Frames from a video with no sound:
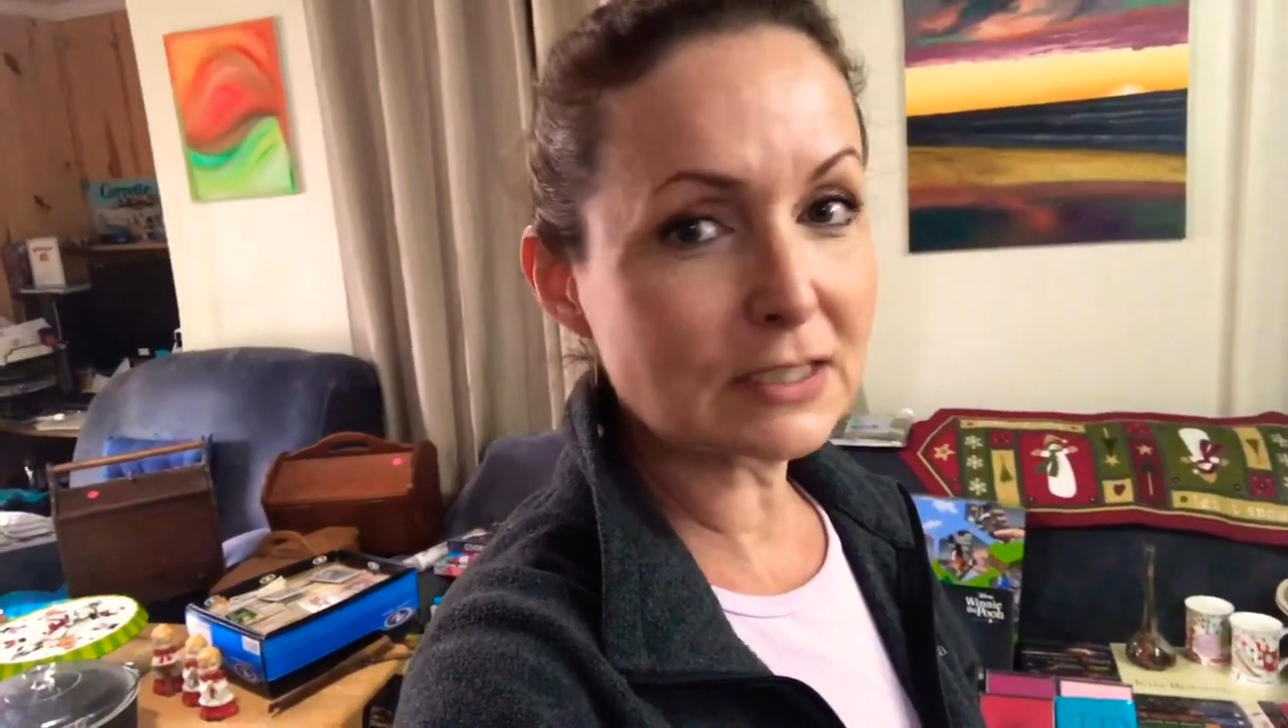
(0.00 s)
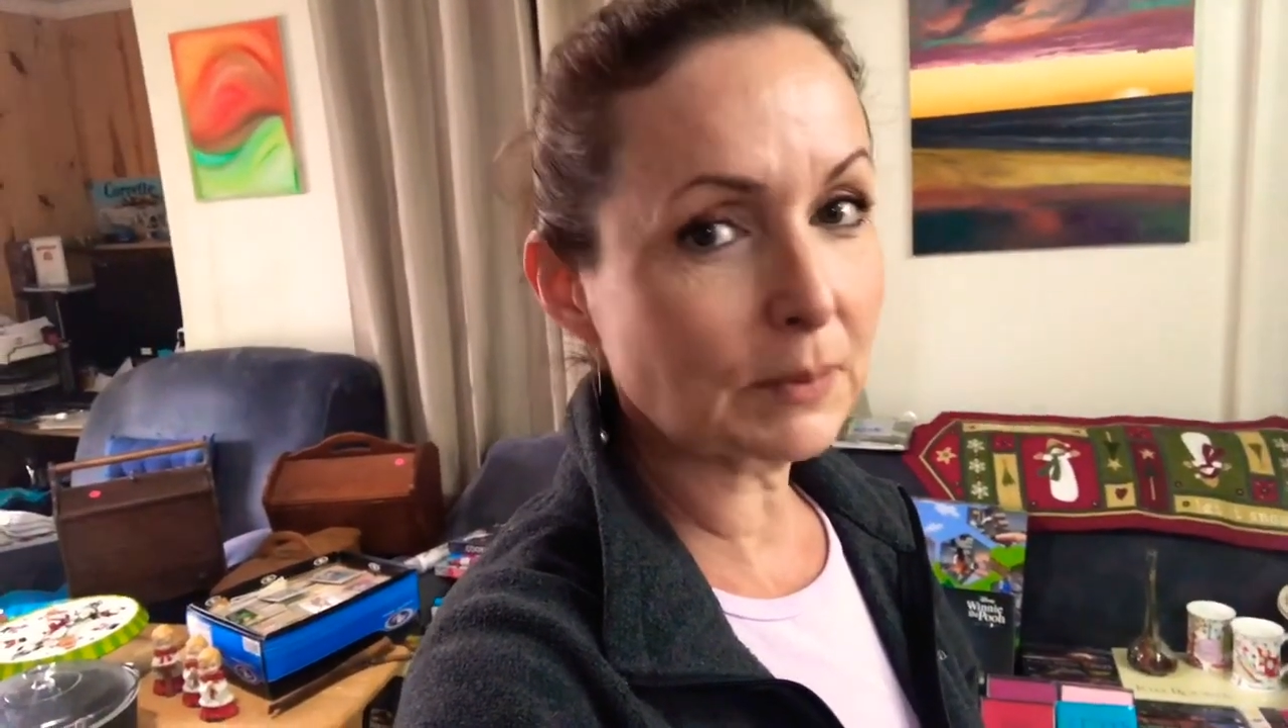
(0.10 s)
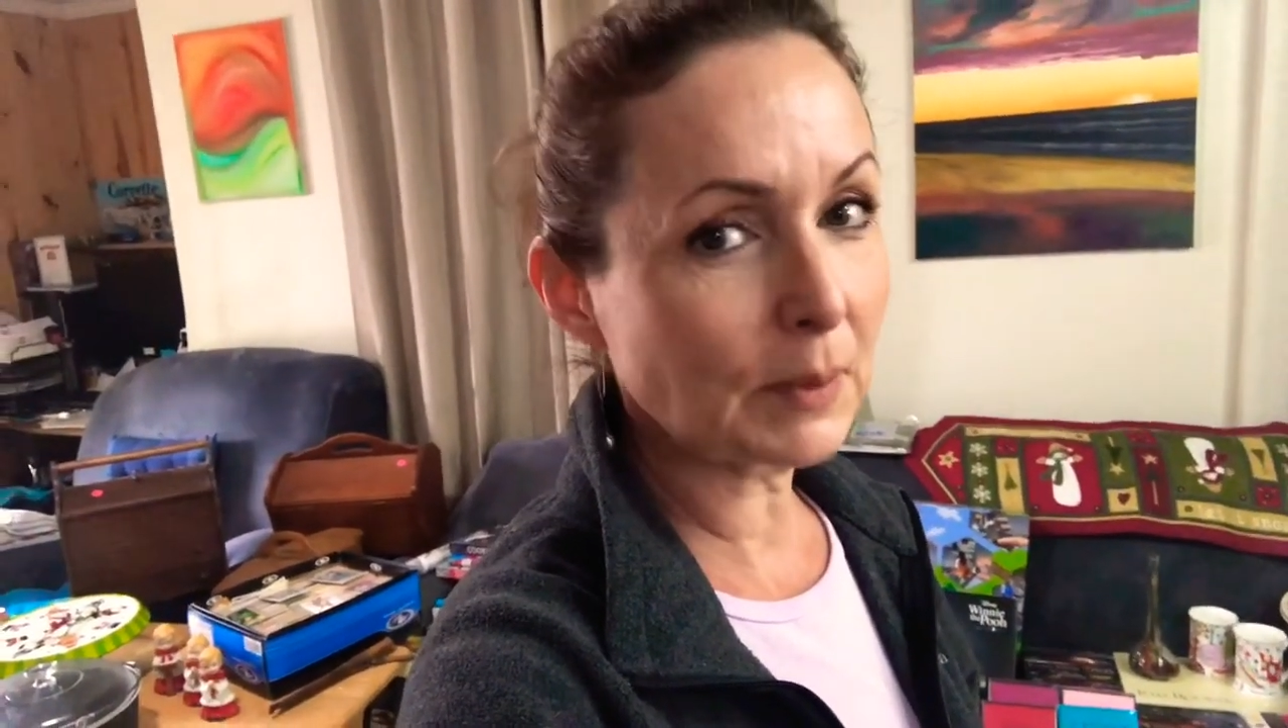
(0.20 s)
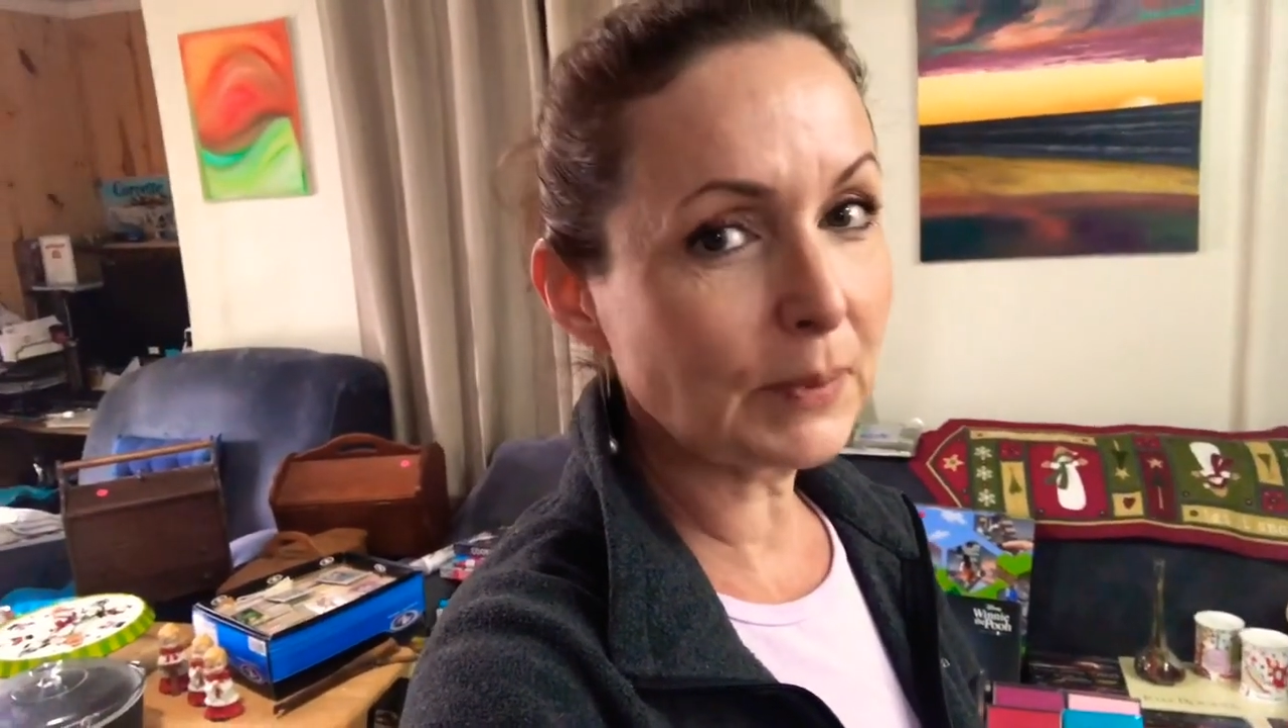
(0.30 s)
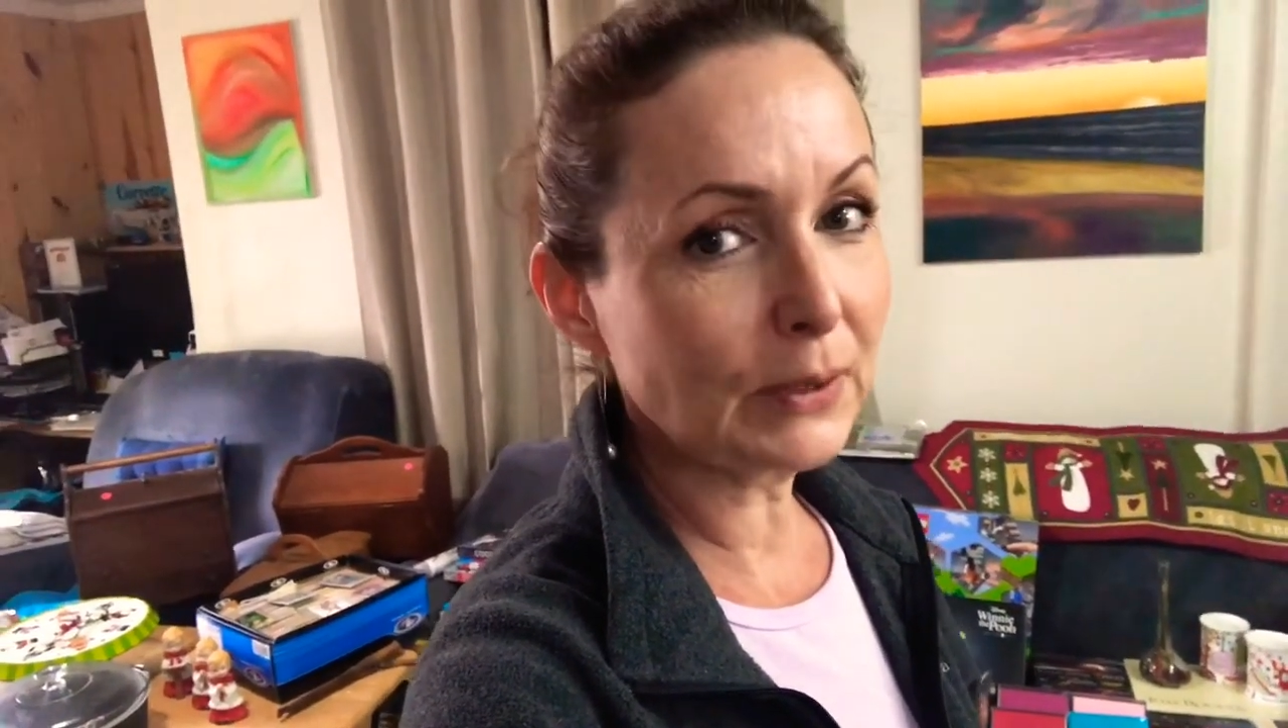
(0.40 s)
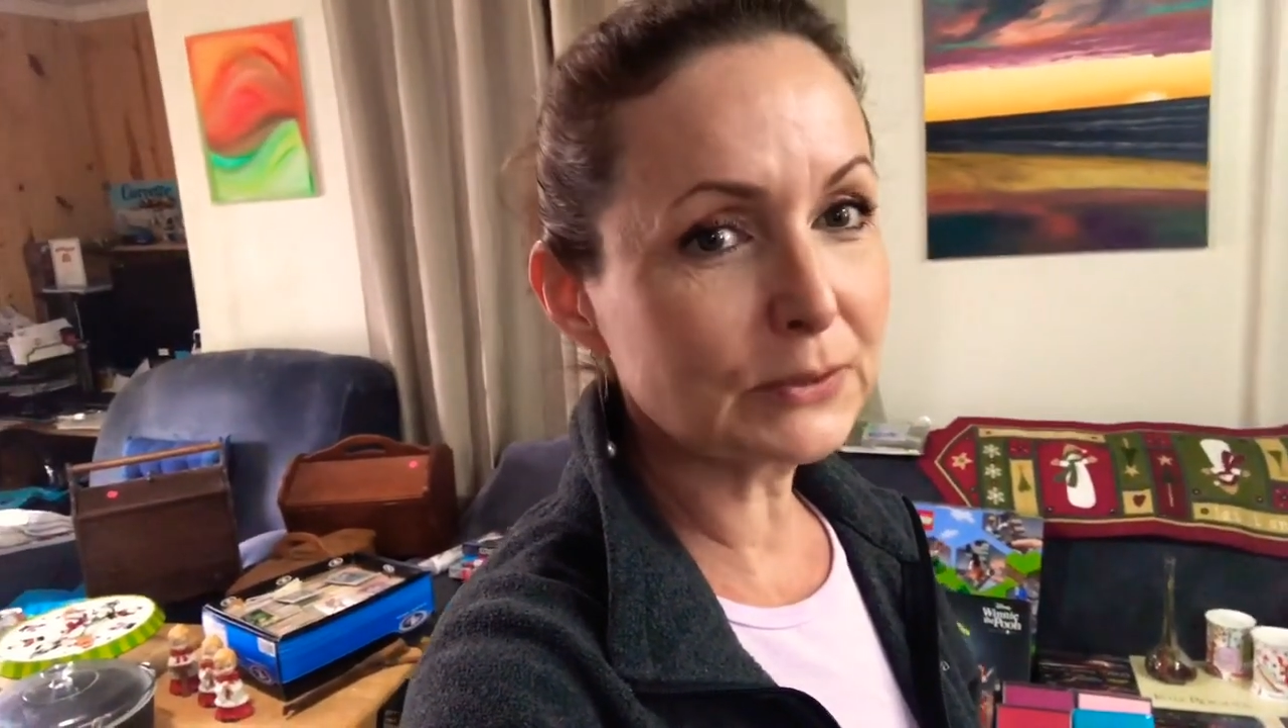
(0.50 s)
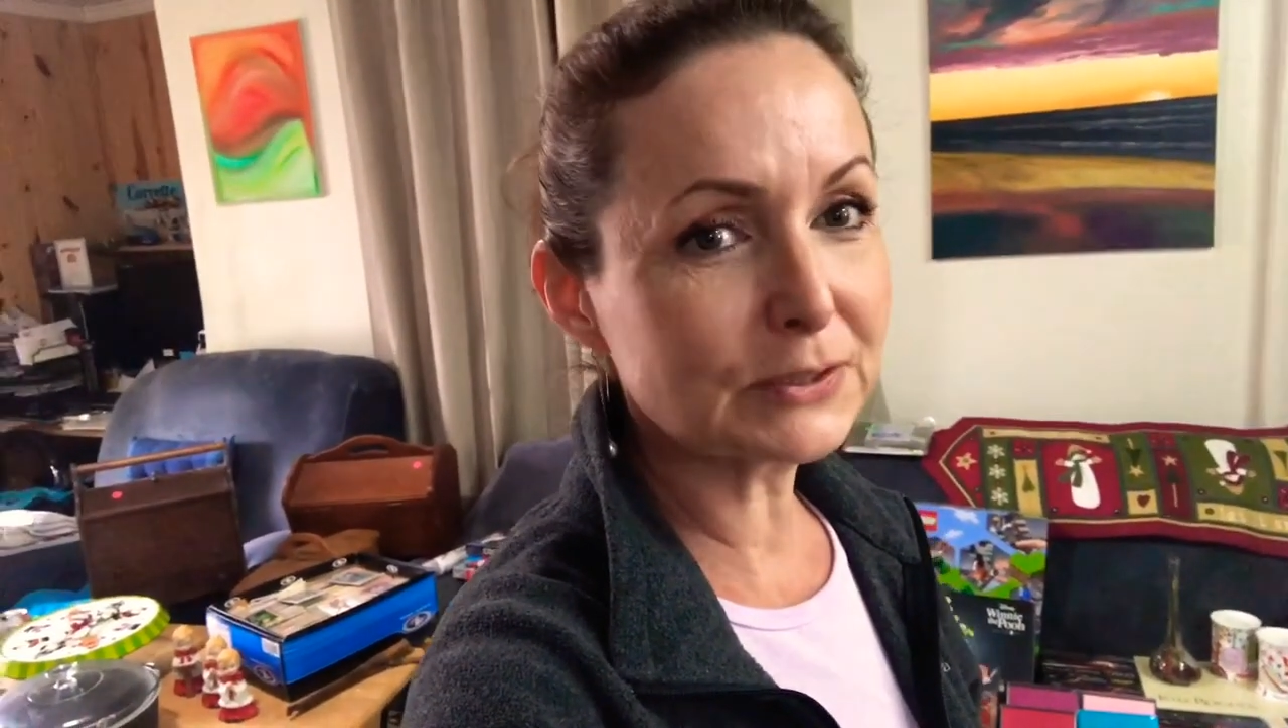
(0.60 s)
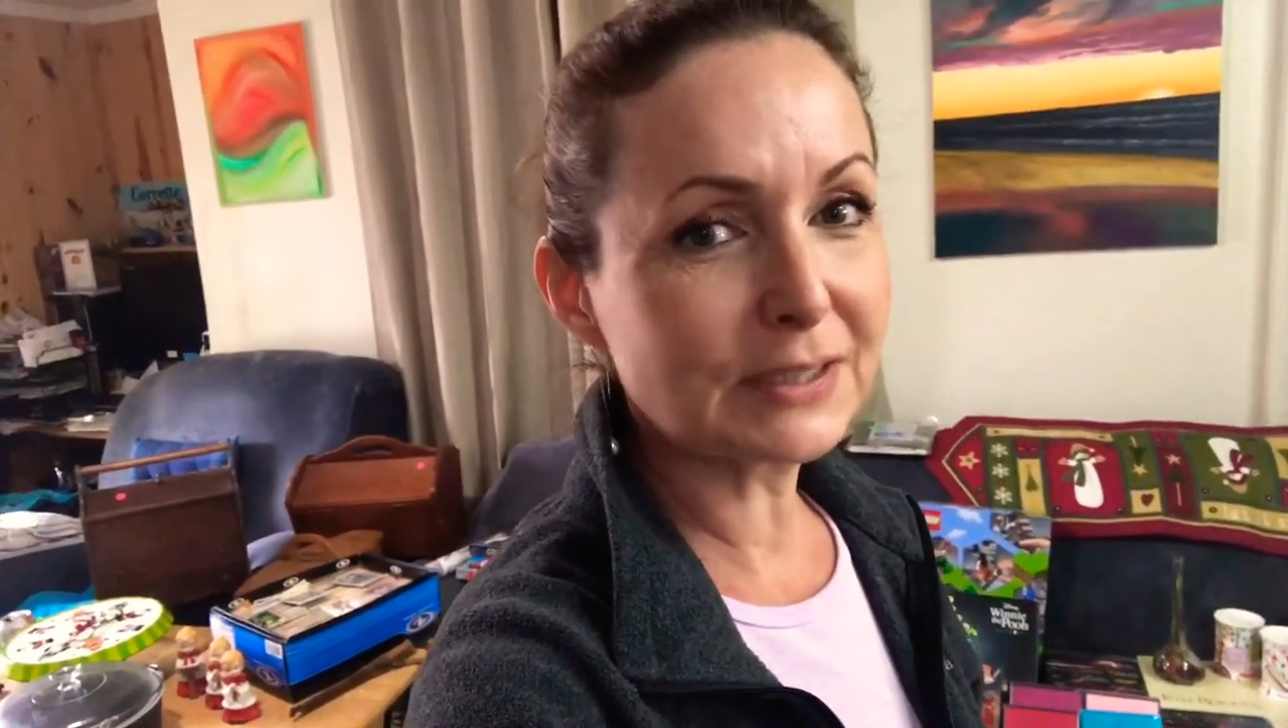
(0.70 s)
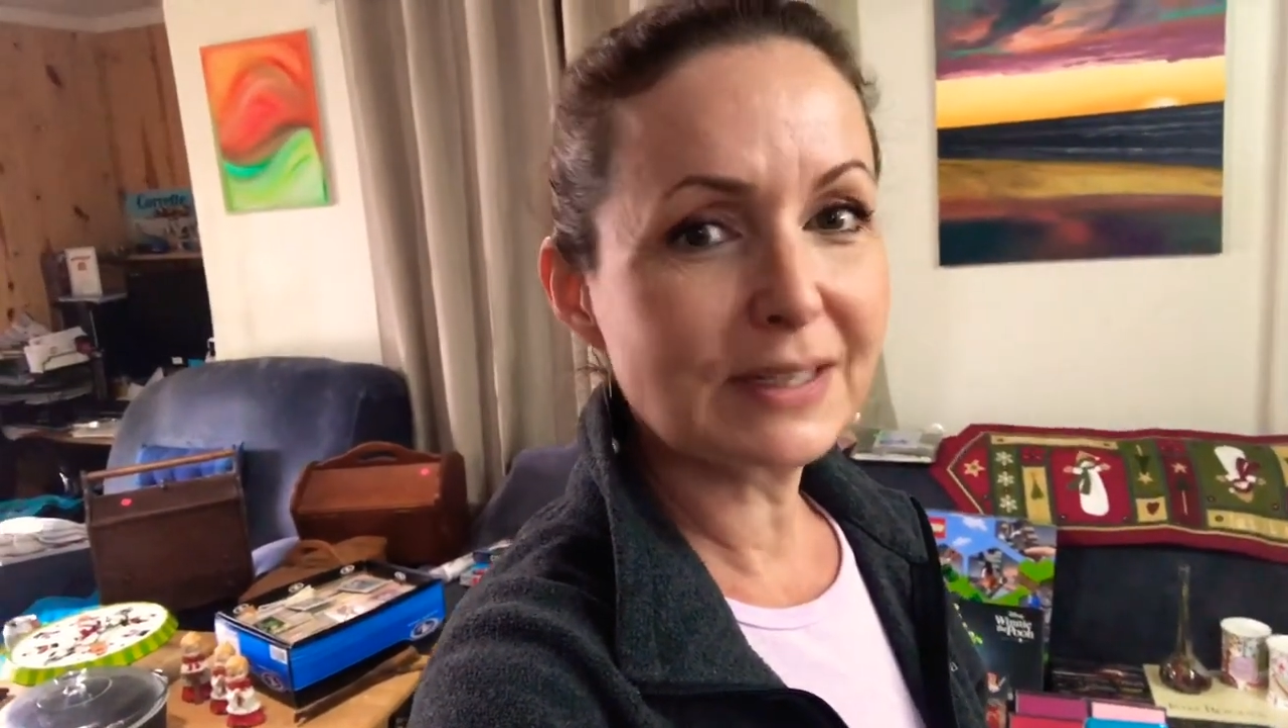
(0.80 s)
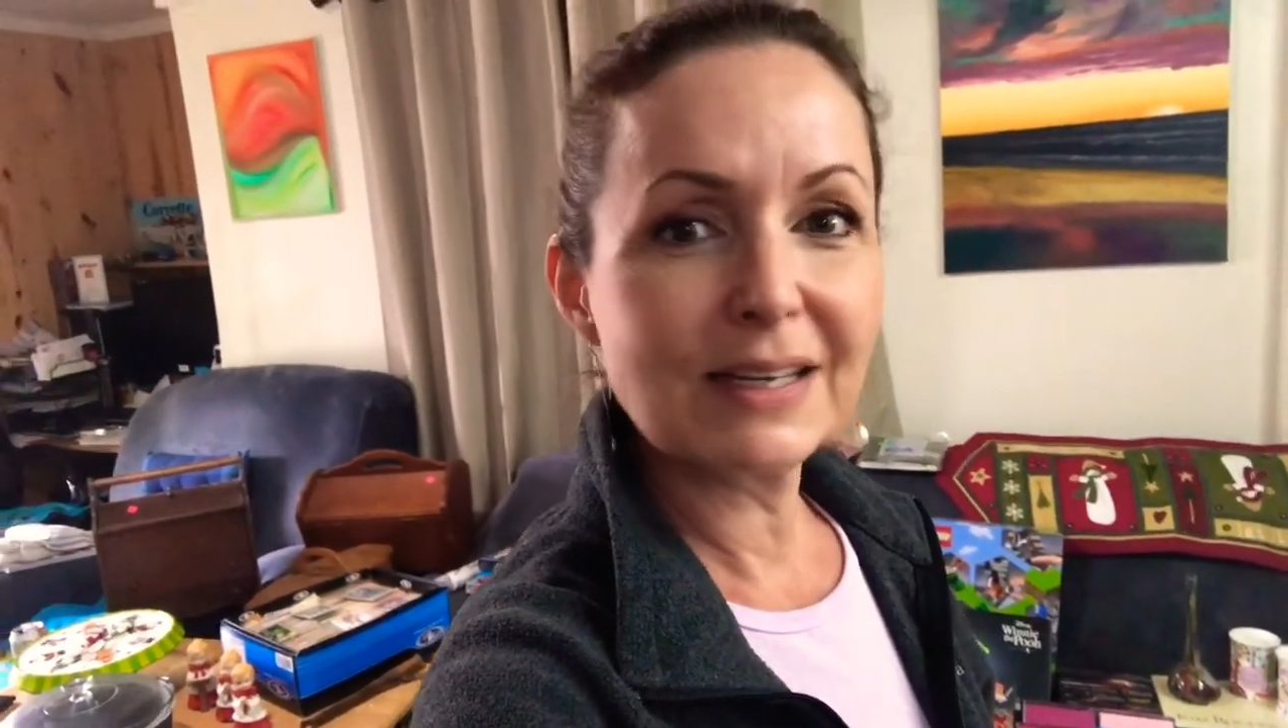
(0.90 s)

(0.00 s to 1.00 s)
time I post.